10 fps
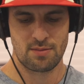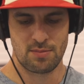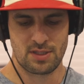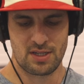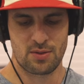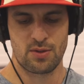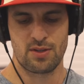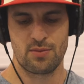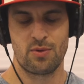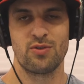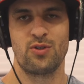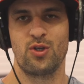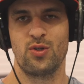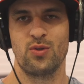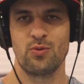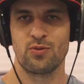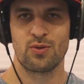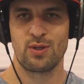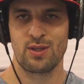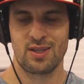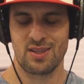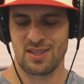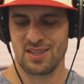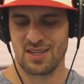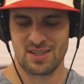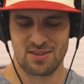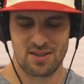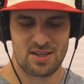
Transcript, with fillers: material that wasn't used or anything like that.